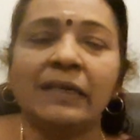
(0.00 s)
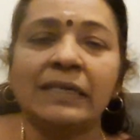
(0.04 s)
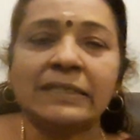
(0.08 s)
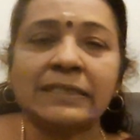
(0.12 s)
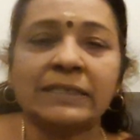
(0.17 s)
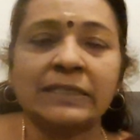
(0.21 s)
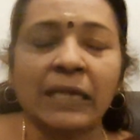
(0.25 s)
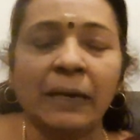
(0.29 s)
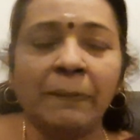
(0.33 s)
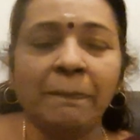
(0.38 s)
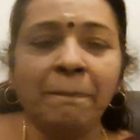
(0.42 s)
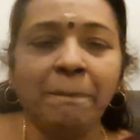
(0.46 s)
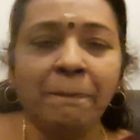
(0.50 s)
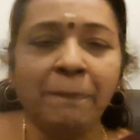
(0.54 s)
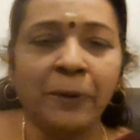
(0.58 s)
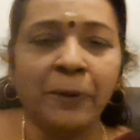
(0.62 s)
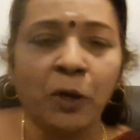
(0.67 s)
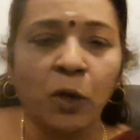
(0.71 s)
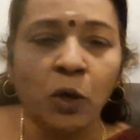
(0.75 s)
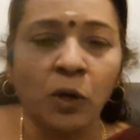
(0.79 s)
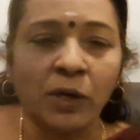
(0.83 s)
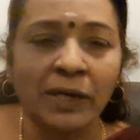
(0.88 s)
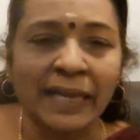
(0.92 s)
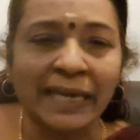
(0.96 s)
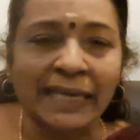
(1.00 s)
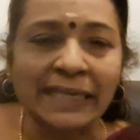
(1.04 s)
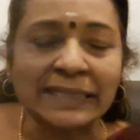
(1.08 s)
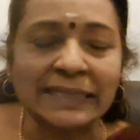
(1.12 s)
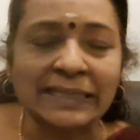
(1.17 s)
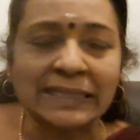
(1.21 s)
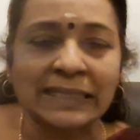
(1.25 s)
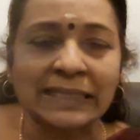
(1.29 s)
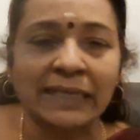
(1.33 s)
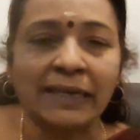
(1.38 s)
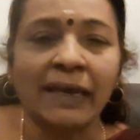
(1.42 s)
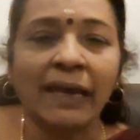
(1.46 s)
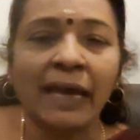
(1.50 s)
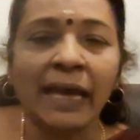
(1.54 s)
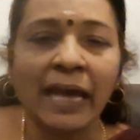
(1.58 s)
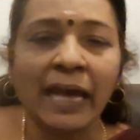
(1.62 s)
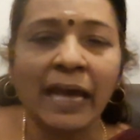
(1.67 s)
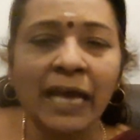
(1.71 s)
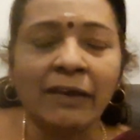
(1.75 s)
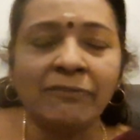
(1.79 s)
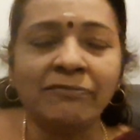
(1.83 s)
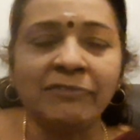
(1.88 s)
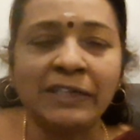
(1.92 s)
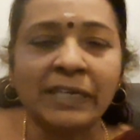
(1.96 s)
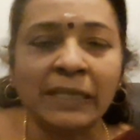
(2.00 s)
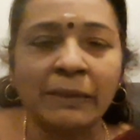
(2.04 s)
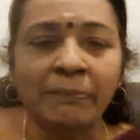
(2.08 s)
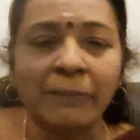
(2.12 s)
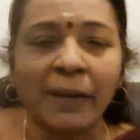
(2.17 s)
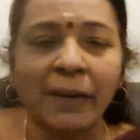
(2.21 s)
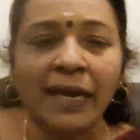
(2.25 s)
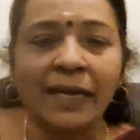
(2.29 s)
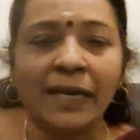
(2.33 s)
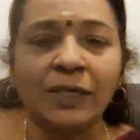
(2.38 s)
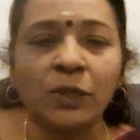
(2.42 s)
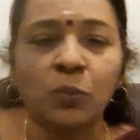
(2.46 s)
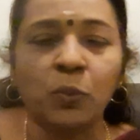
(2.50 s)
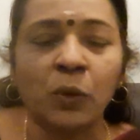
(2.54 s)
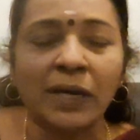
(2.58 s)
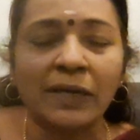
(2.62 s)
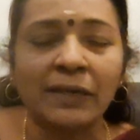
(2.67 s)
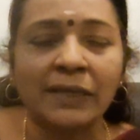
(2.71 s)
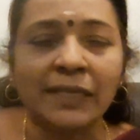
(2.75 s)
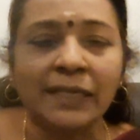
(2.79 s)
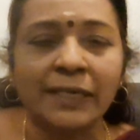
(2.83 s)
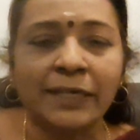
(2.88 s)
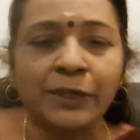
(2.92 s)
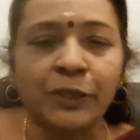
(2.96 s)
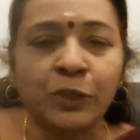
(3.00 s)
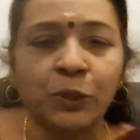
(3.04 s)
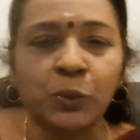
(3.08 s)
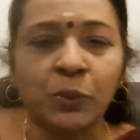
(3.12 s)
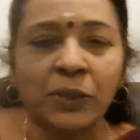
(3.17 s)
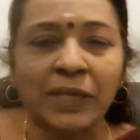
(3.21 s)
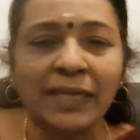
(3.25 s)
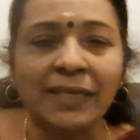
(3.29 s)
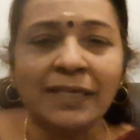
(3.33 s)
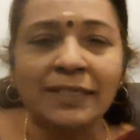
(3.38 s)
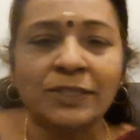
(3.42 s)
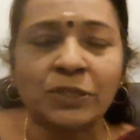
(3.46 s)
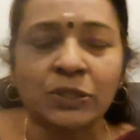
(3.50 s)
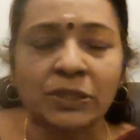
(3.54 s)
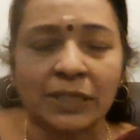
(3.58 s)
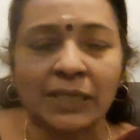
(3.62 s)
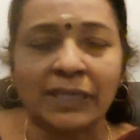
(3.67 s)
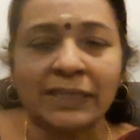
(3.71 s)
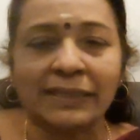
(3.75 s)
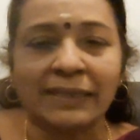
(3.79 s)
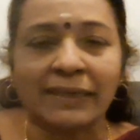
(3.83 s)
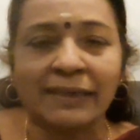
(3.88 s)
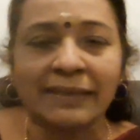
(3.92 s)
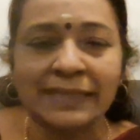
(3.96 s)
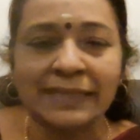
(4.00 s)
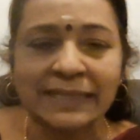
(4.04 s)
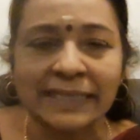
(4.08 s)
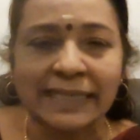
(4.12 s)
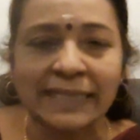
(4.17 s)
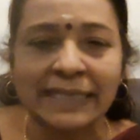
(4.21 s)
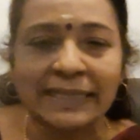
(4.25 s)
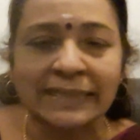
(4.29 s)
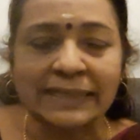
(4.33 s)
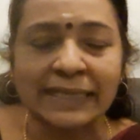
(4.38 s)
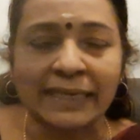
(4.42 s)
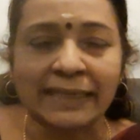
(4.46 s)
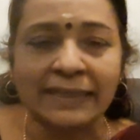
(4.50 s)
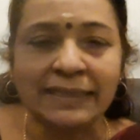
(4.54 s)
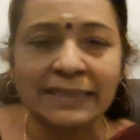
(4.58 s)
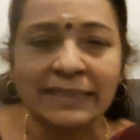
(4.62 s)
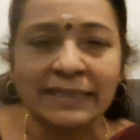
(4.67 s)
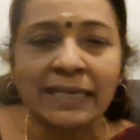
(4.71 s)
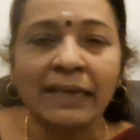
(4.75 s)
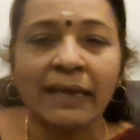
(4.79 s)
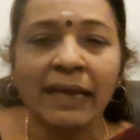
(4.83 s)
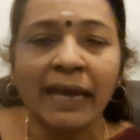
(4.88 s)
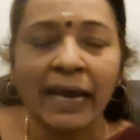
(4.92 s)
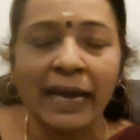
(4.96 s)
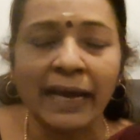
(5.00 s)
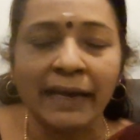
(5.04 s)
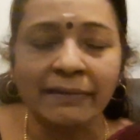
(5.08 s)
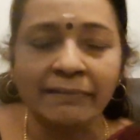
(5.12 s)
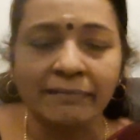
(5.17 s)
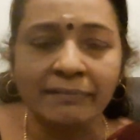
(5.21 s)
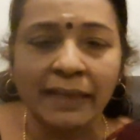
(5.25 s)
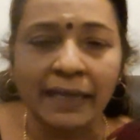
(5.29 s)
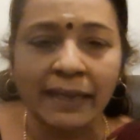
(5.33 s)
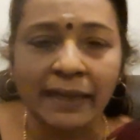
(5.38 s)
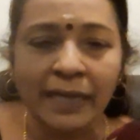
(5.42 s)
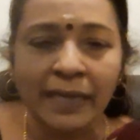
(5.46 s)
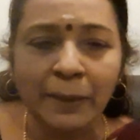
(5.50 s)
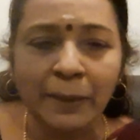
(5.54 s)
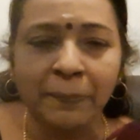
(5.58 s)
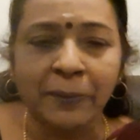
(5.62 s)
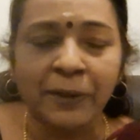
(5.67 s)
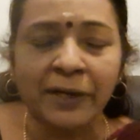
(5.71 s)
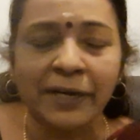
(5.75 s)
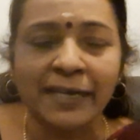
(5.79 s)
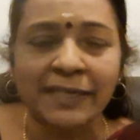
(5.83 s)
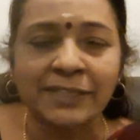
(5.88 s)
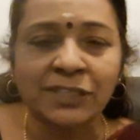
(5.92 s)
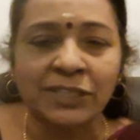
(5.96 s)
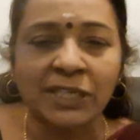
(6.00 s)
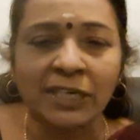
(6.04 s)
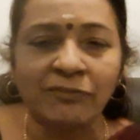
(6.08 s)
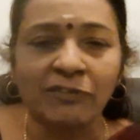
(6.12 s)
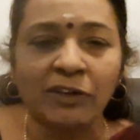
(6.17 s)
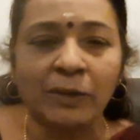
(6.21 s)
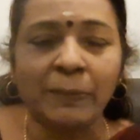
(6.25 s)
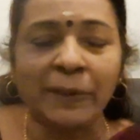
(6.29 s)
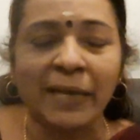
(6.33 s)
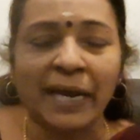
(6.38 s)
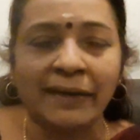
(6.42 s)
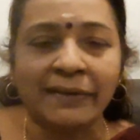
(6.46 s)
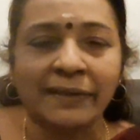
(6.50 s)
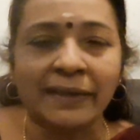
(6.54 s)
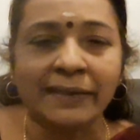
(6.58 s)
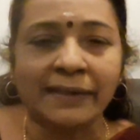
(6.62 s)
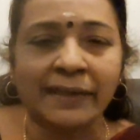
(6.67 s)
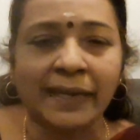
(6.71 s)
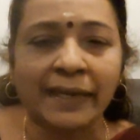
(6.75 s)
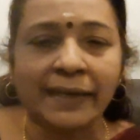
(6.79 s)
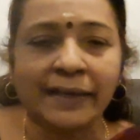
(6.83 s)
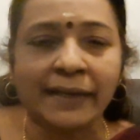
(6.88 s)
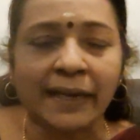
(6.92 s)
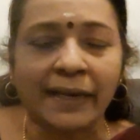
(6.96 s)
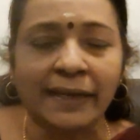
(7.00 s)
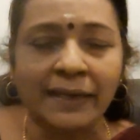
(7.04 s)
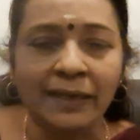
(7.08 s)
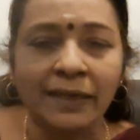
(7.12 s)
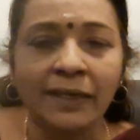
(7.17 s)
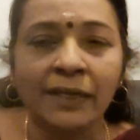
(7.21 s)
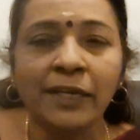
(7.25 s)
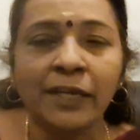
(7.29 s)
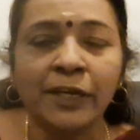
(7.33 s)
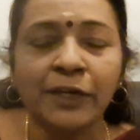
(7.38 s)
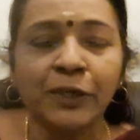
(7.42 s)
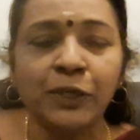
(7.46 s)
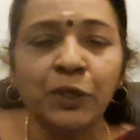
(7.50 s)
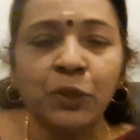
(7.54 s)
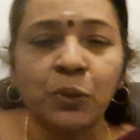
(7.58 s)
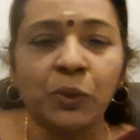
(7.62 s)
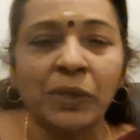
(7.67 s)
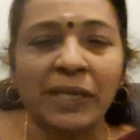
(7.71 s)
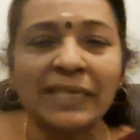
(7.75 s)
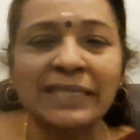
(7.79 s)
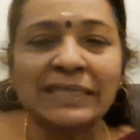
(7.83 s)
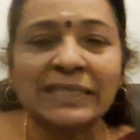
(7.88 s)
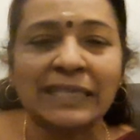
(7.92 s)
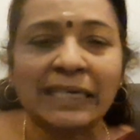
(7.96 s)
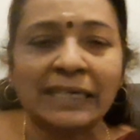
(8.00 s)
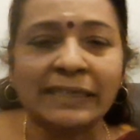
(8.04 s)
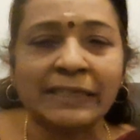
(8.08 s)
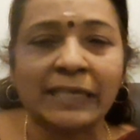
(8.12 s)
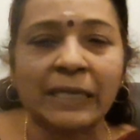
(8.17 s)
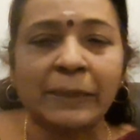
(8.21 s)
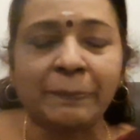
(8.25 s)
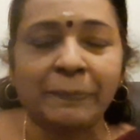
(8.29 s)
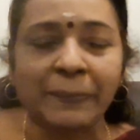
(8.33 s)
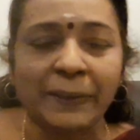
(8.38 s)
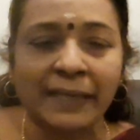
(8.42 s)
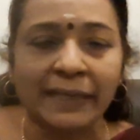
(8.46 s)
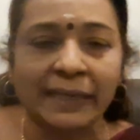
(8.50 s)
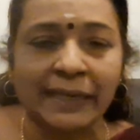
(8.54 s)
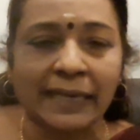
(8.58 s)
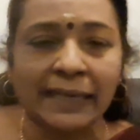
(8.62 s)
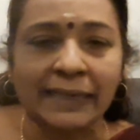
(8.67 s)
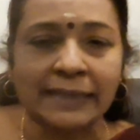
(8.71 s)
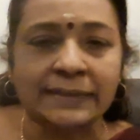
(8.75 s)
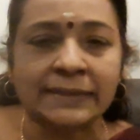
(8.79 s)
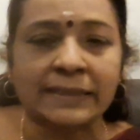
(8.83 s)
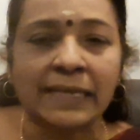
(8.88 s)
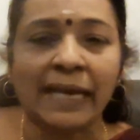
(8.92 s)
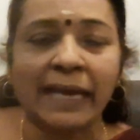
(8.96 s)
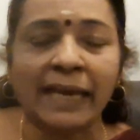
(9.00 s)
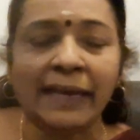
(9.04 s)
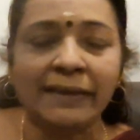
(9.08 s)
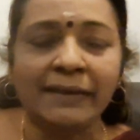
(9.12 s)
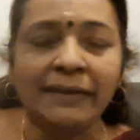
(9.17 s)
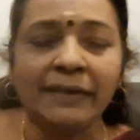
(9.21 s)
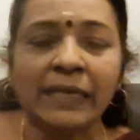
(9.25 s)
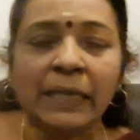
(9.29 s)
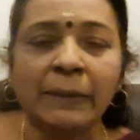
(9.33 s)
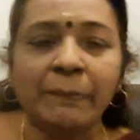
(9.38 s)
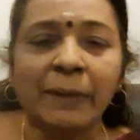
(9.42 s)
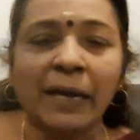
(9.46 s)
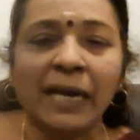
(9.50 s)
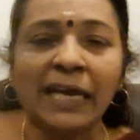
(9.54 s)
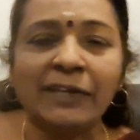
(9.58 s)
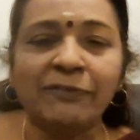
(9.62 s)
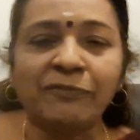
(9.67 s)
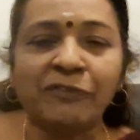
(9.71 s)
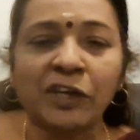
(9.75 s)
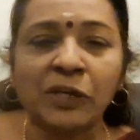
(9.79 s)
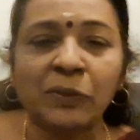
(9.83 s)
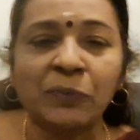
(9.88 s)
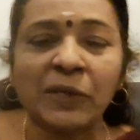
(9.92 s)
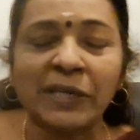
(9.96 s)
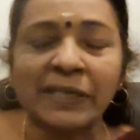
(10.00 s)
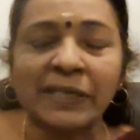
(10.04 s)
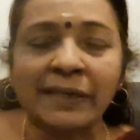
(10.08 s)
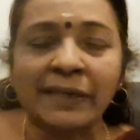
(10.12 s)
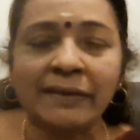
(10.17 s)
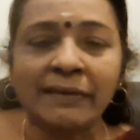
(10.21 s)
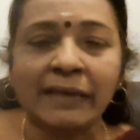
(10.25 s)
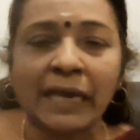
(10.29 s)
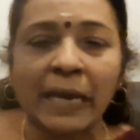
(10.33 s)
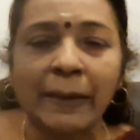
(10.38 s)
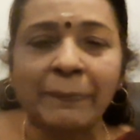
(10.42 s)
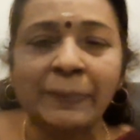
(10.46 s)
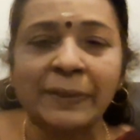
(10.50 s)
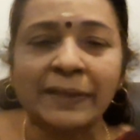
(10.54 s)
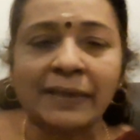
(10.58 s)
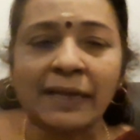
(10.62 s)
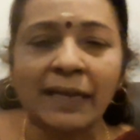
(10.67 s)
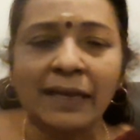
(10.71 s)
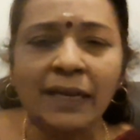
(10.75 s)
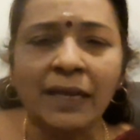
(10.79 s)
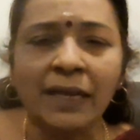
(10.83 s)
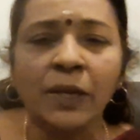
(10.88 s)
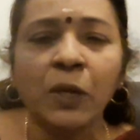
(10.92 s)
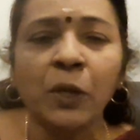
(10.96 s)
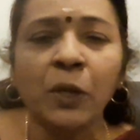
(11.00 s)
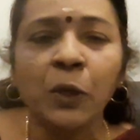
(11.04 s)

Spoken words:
Some products have demand only during certain seasons and their production will be undertaken during certain periods, and demand for working capital